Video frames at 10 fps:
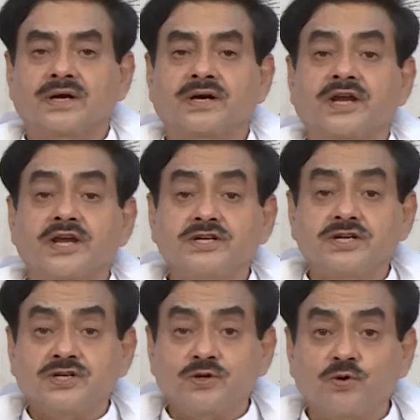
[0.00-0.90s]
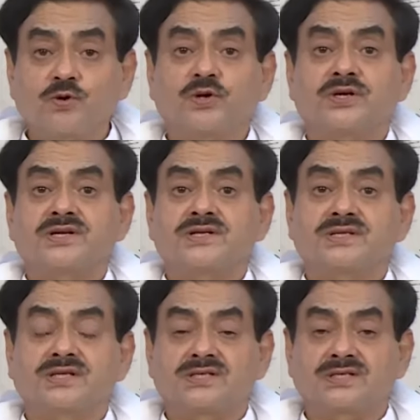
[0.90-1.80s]
Gratitude
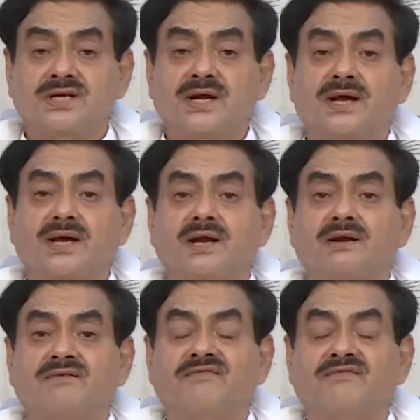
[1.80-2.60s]
is the single